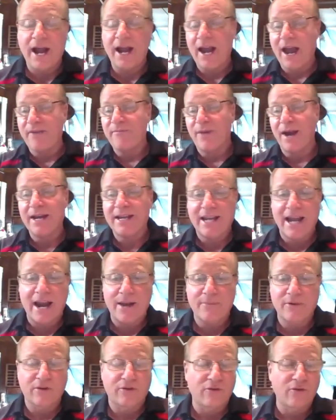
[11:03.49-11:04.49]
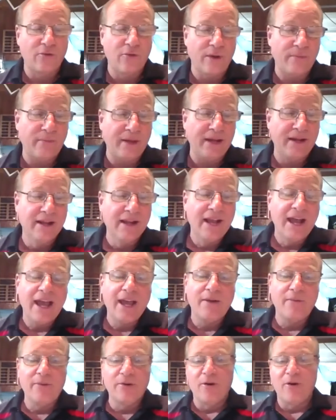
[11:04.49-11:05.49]
I'd have my camera crew with me.
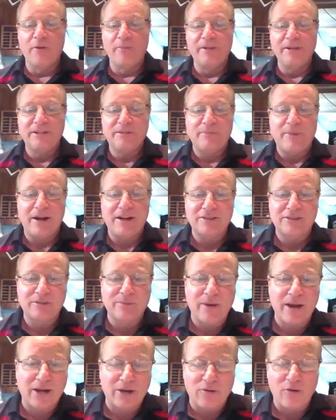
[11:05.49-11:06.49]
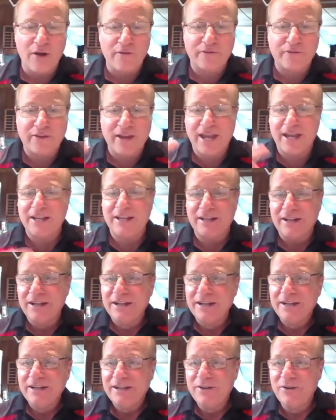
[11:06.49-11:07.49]
And it would all be sponsored by Croft Kate,
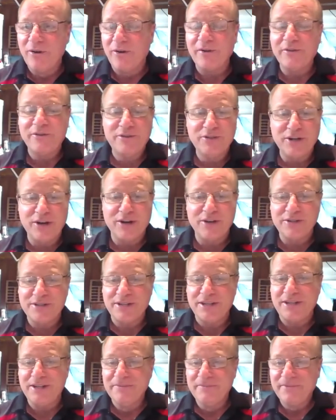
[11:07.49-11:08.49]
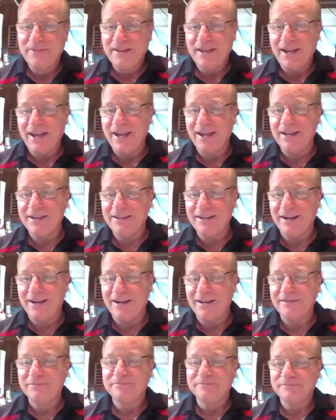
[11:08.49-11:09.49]
North Jersey. And
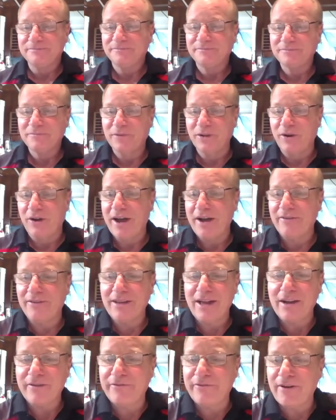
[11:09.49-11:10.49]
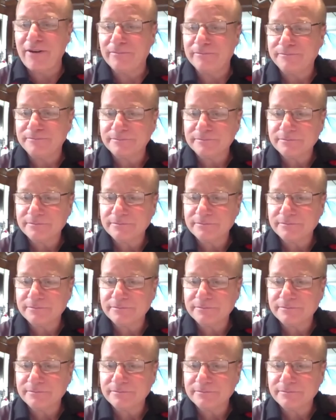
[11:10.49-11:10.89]
we'd all have a lot of fun.